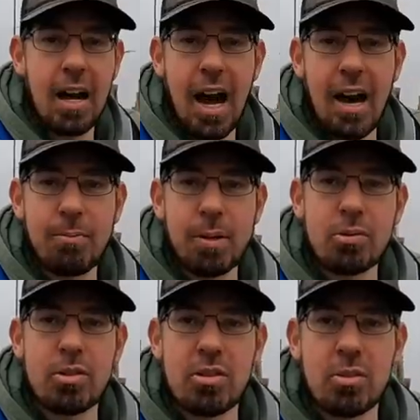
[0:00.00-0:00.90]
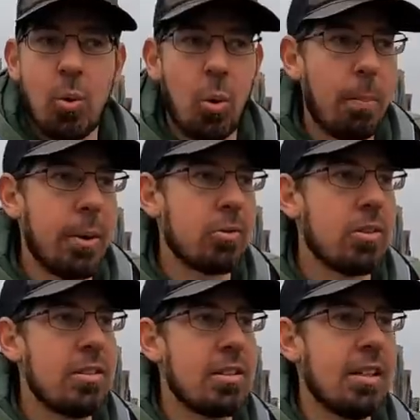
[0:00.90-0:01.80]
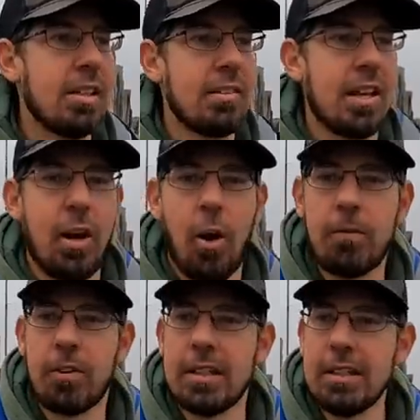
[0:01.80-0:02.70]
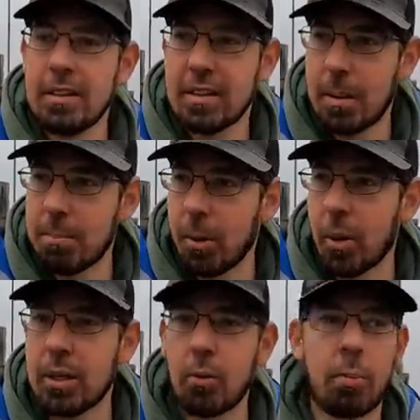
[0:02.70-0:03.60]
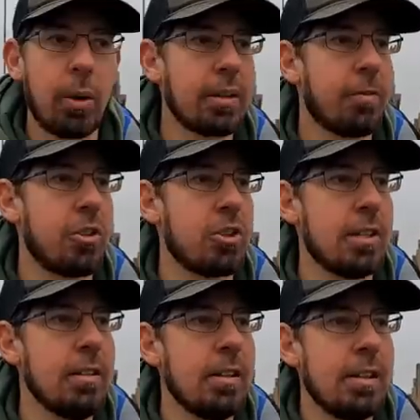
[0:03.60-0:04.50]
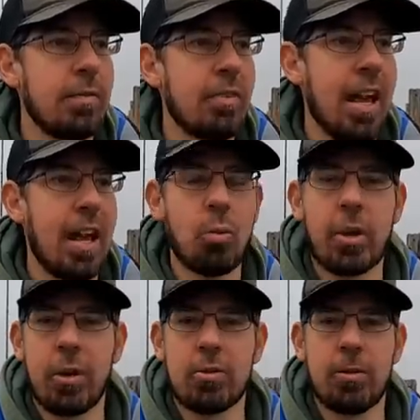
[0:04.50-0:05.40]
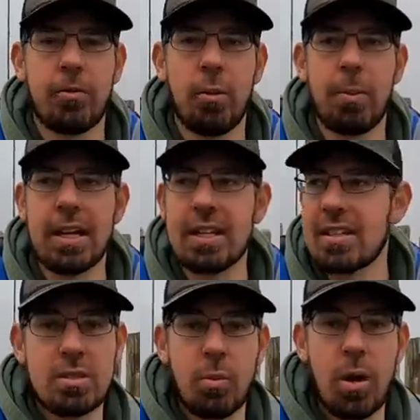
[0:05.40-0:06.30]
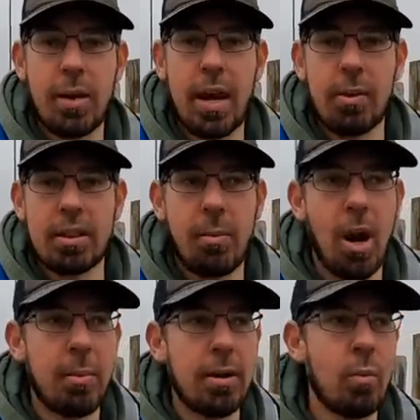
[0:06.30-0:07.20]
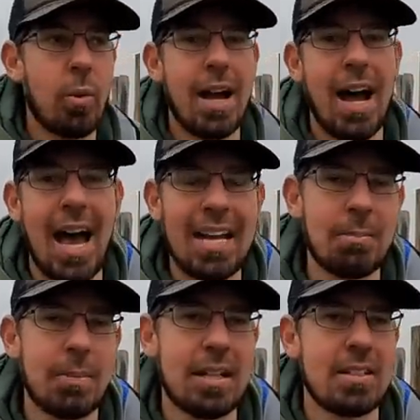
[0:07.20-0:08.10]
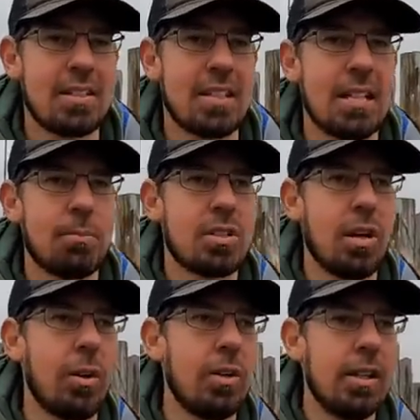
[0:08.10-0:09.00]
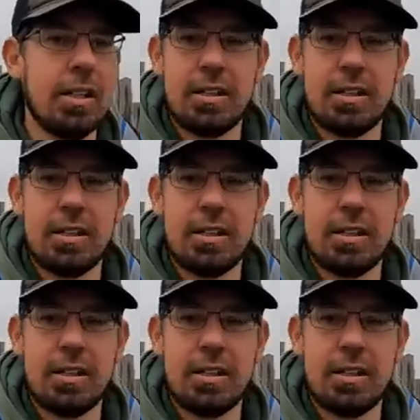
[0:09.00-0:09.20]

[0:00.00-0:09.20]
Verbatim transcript: half pilchards and quarter pilchards. And hopefully that burley will bring the fish in and we'll get onto a few pinkies. So where we are at the moment, we are eight meters deep. So,